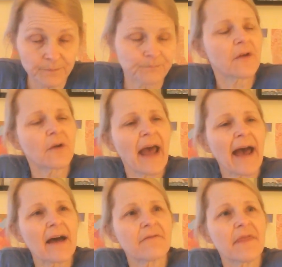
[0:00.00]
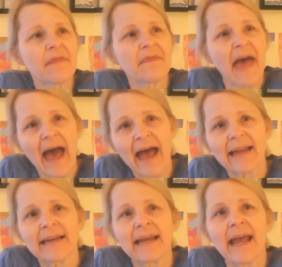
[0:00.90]
So to have
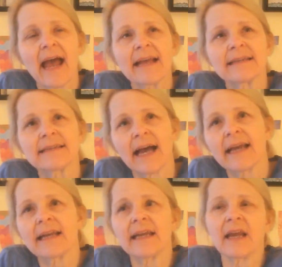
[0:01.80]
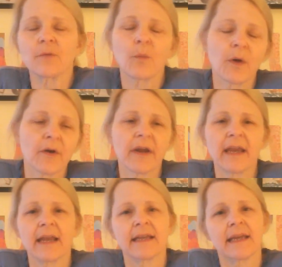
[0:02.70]
that anxiety and worry
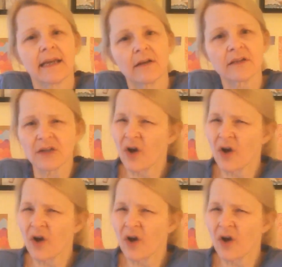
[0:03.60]
and guilt and